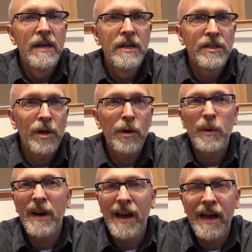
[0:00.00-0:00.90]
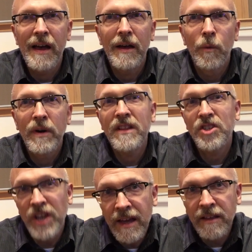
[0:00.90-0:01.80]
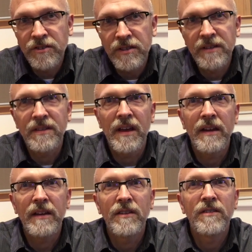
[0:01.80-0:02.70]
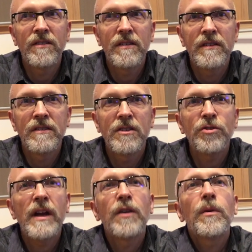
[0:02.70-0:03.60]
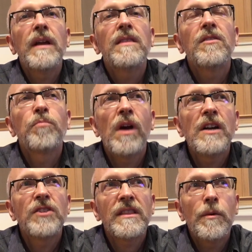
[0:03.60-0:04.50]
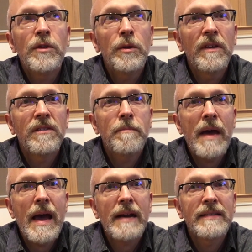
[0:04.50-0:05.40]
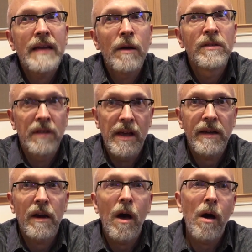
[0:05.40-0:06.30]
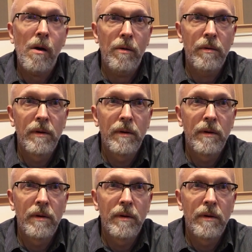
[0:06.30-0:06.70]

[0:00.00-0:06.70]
So one of the challenges then is to try to create this project that when you listen back sounds like, oh,